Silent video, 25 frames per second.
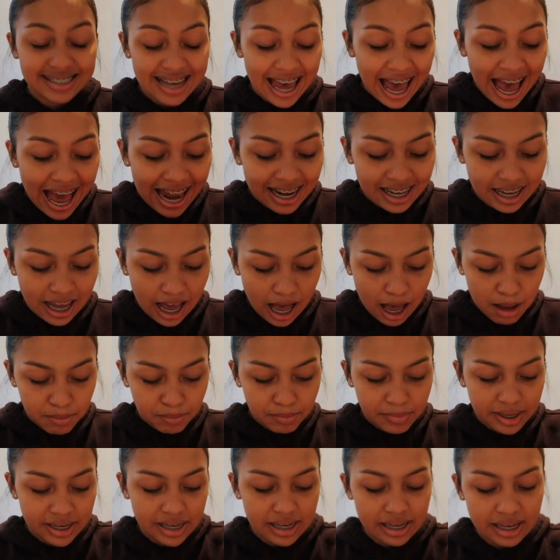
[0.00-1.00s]
dad got
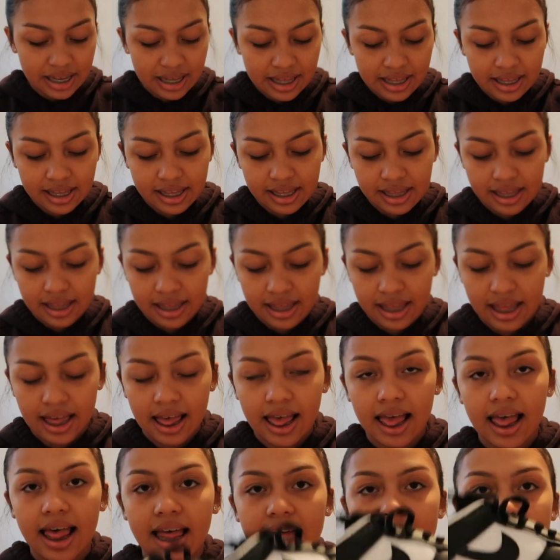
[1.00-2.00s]
me
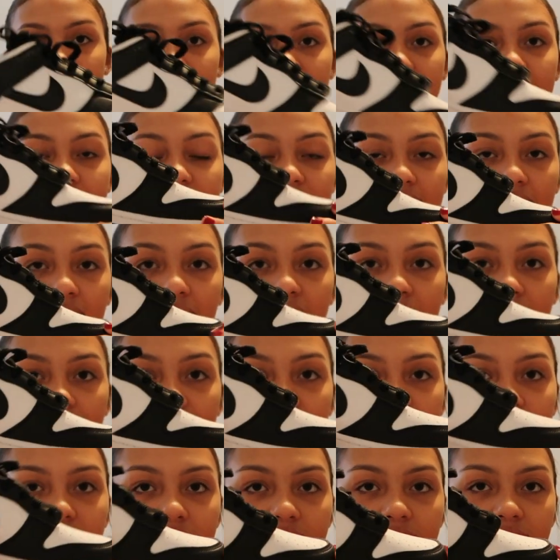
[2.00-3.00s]

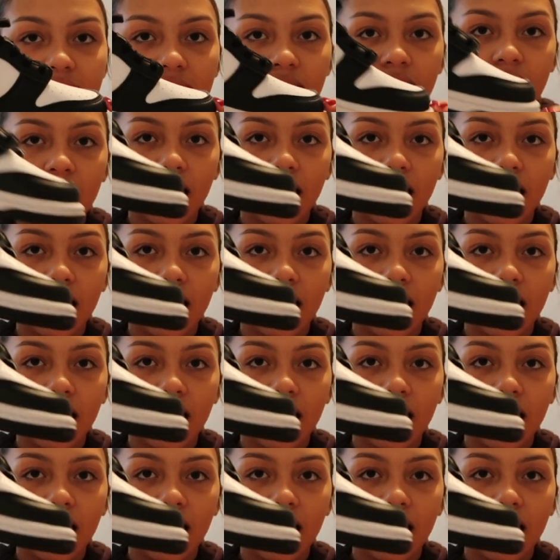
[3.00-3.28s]
Dunks,